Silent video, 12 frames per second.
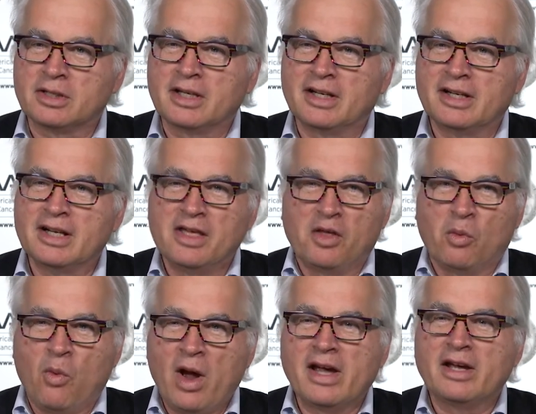And the
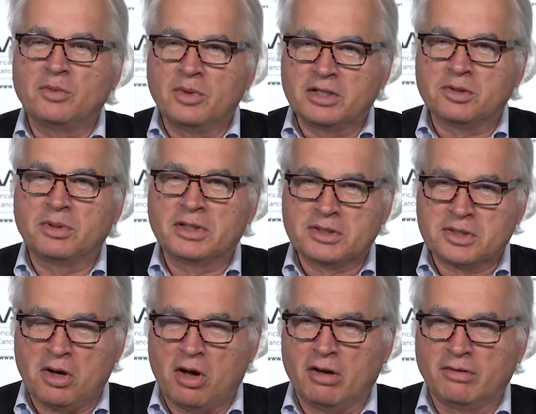way in which we
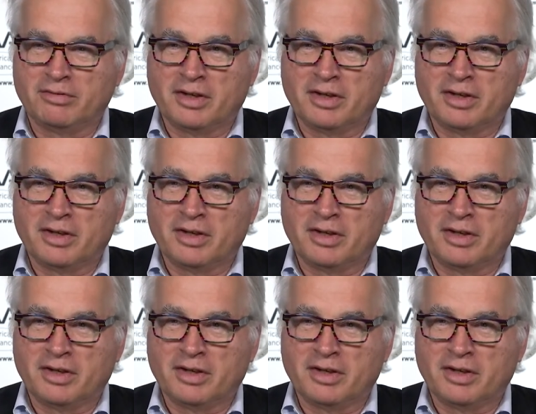solve,